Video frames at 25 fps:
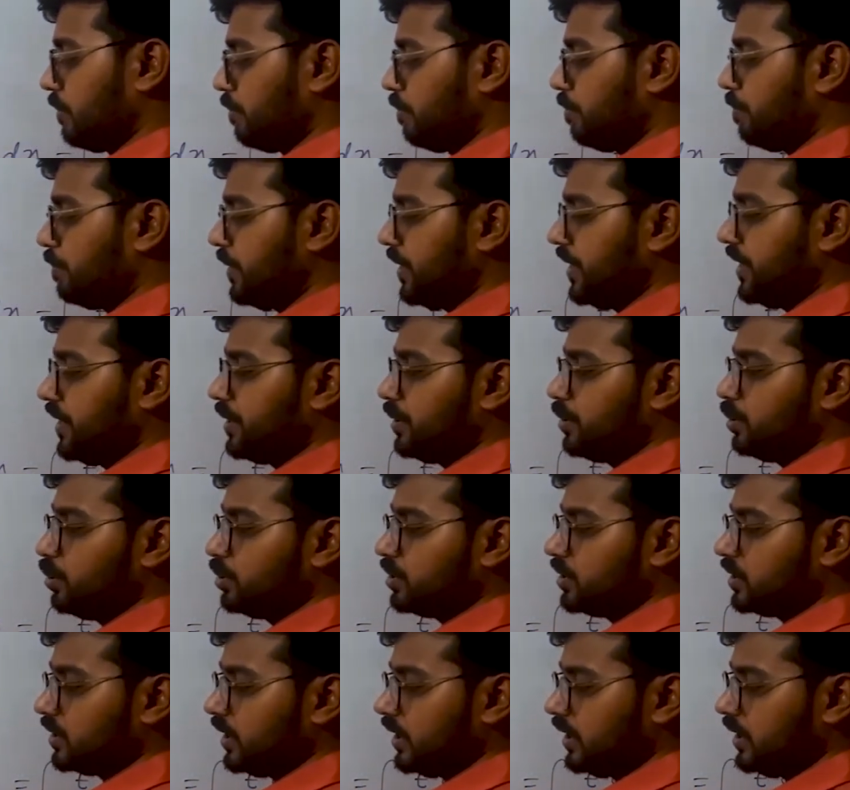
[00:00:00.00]
b to
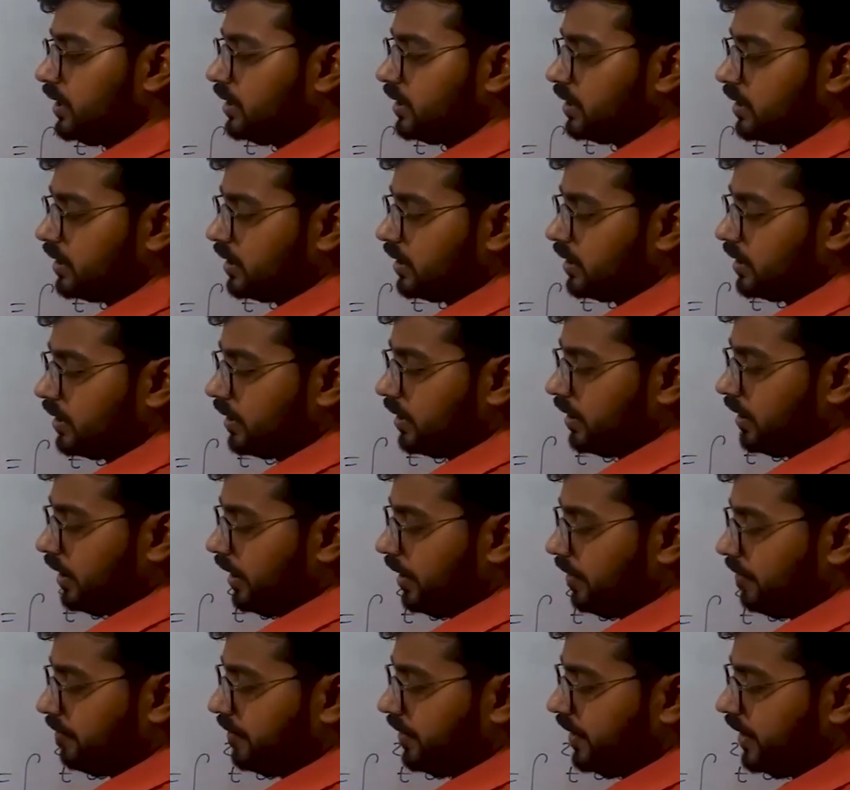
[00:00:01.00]
c
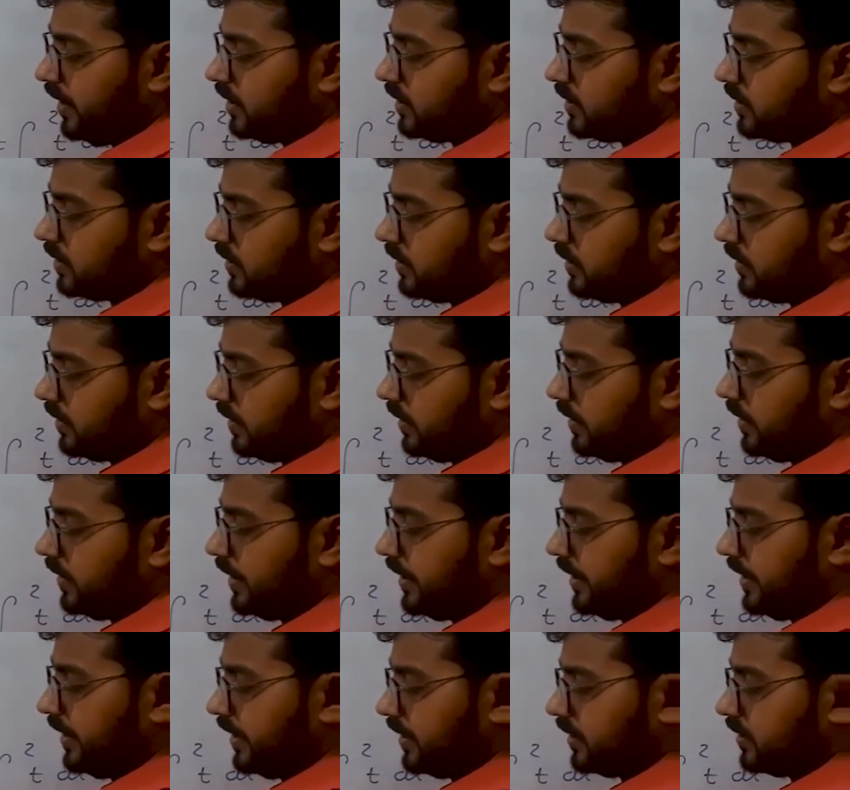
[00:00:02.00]
fx
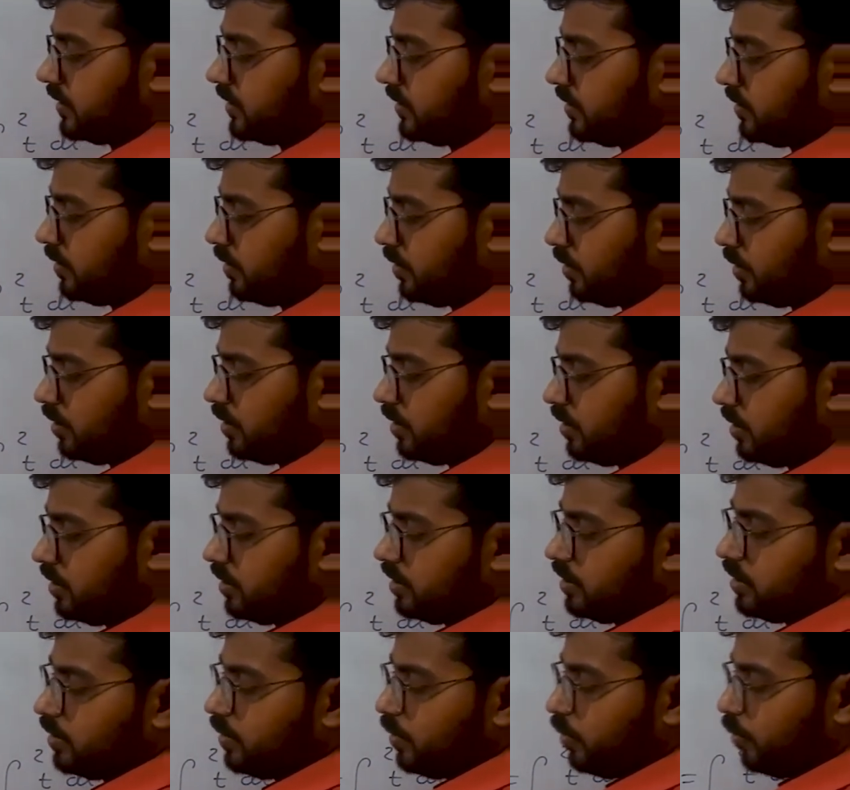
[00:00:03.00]
dx,
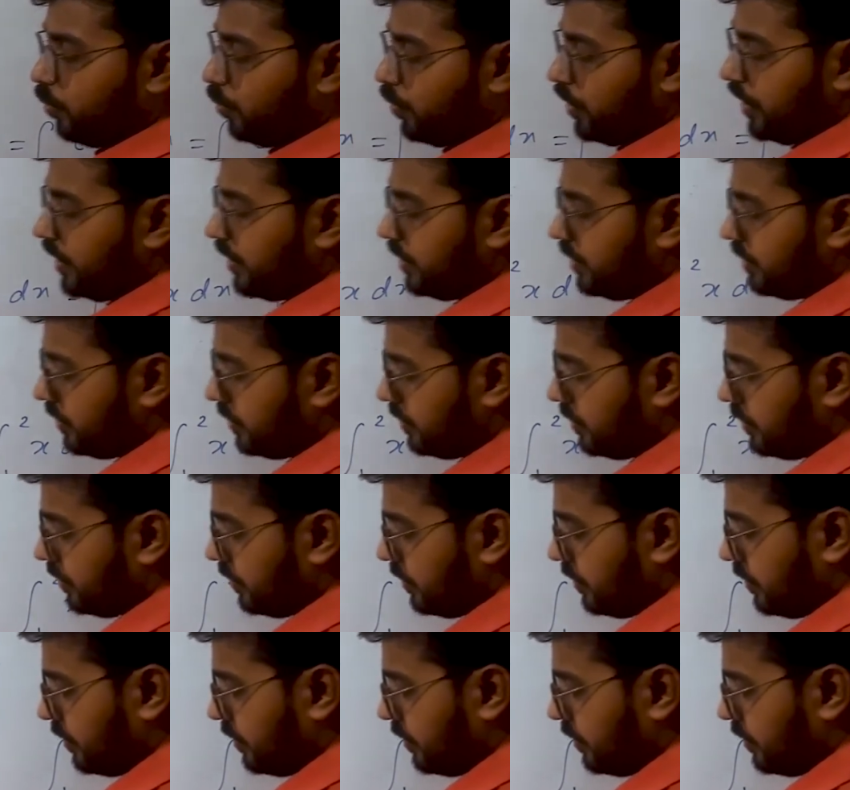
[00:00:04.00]
where